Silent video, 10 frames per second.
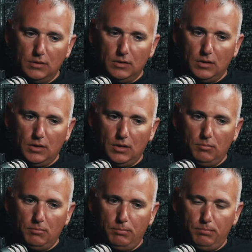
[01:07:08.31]

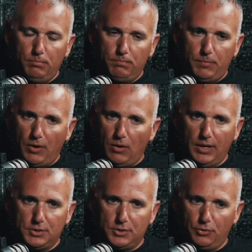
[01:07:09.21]
They all
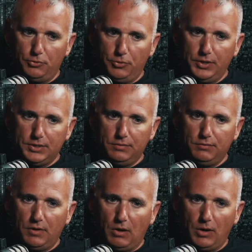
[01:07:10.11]
had surgeries in
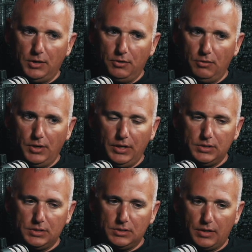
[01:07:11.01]
varying
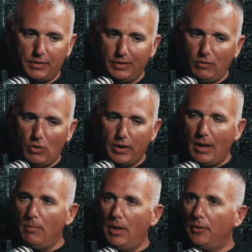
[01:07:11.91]
degrees. I think they've all
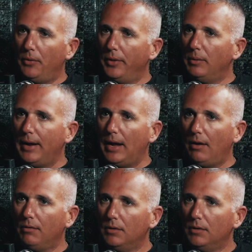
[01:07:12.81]
got metal in them now.